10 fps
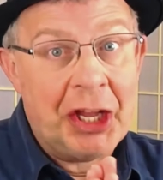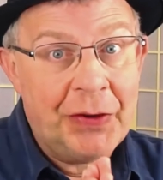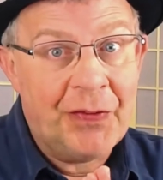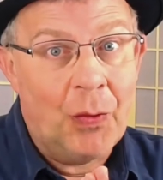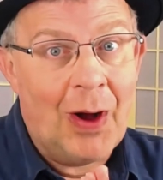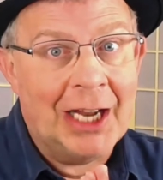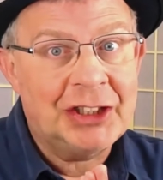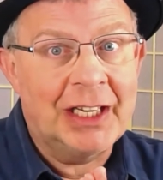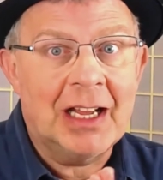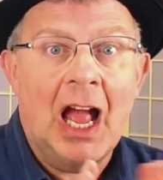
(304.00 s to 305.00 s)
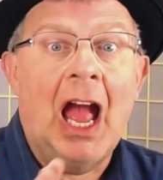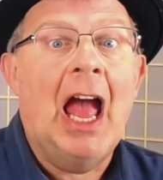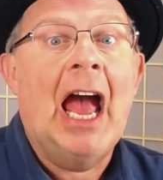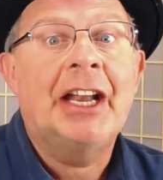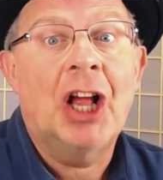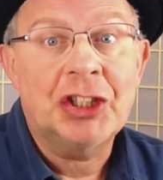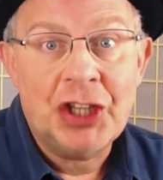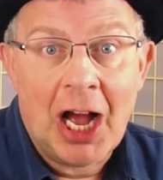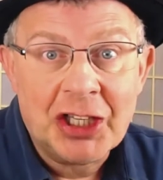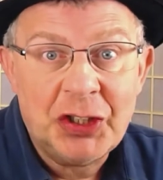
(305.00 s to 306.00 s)
you for watching, and I'll
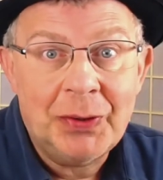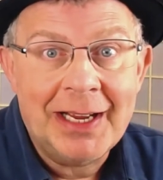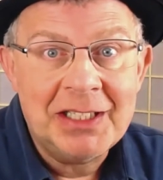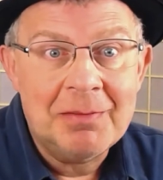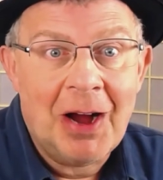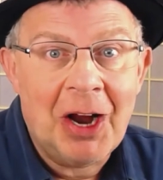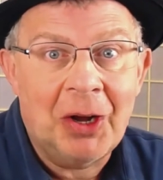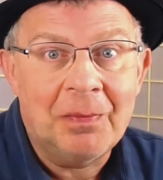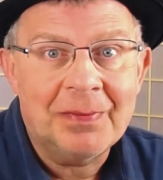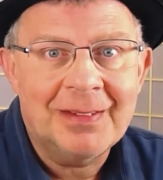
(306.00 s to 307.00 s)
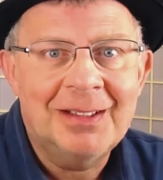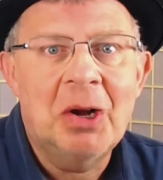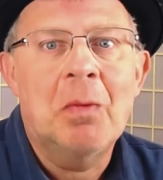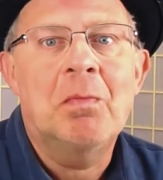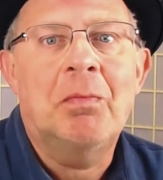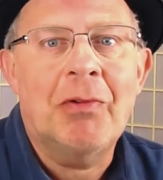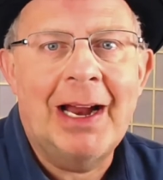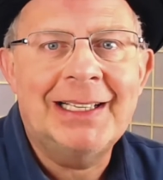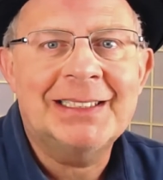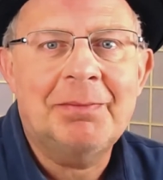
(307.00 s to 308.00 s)
talk to you again tomorrow.
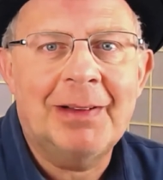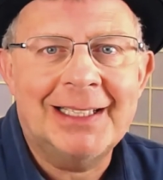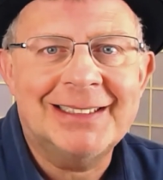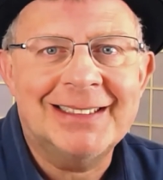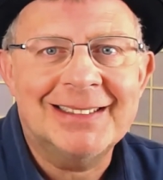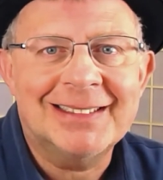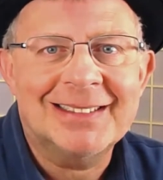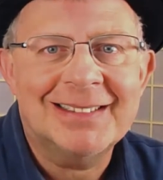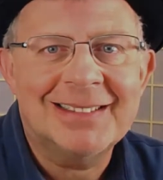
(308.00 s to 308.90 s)
Brightest blessings.